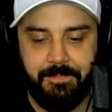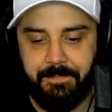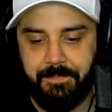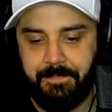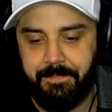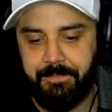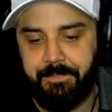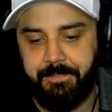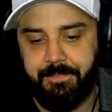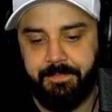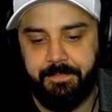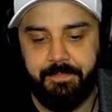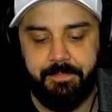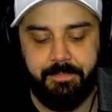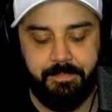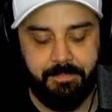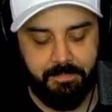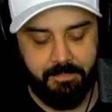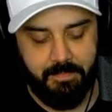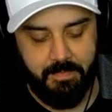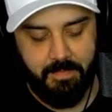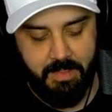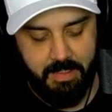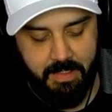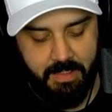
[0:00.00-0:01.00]
That fucking
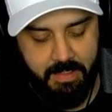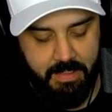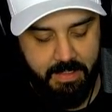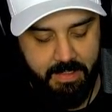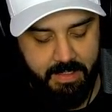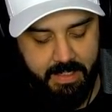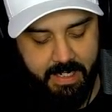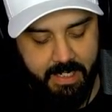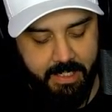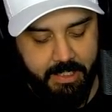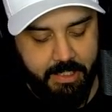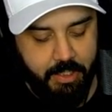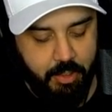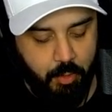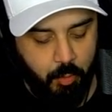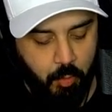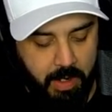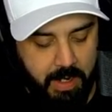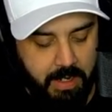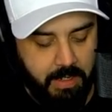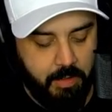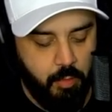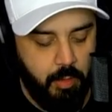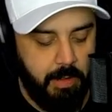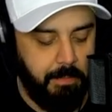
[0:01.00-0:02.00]
sucked. Now you know why
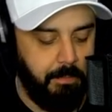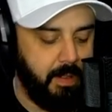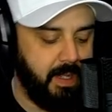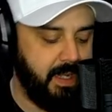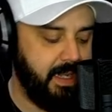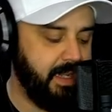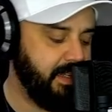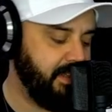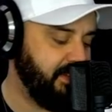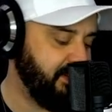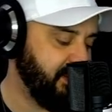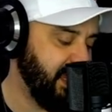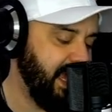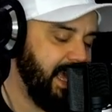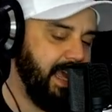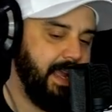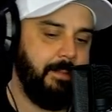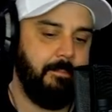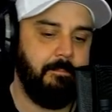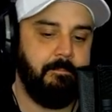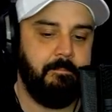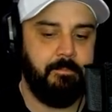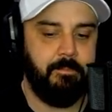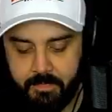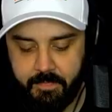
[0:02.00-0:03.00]
I quit playing this game.
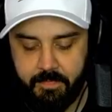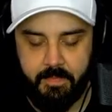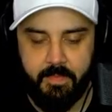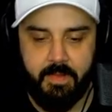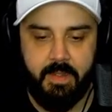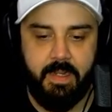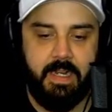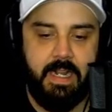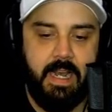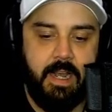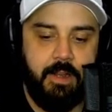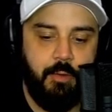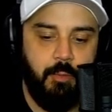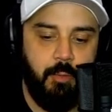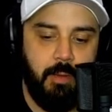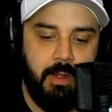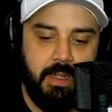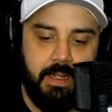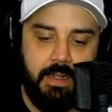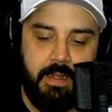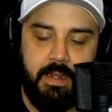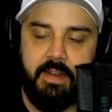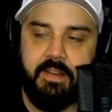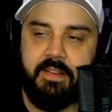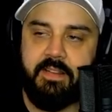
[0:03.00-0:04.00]
And now you're really
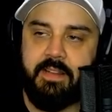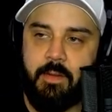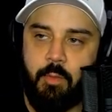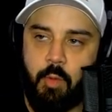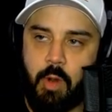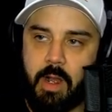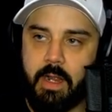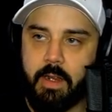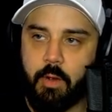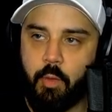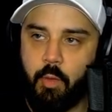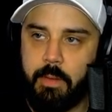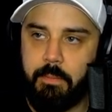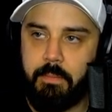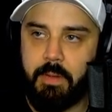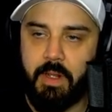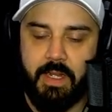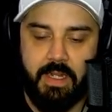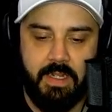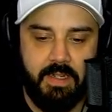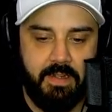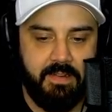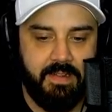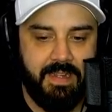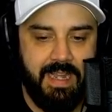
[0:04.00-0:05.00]
going to see why I quit
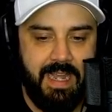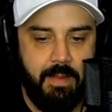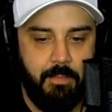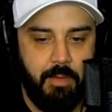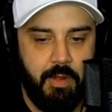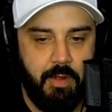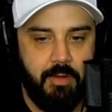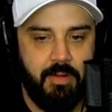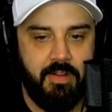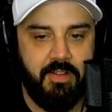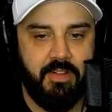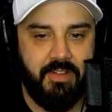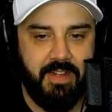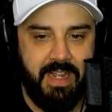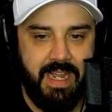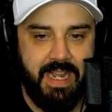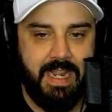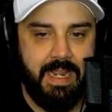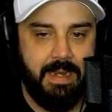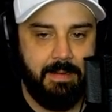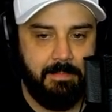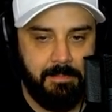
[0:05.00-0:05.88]
playing this game here in a second.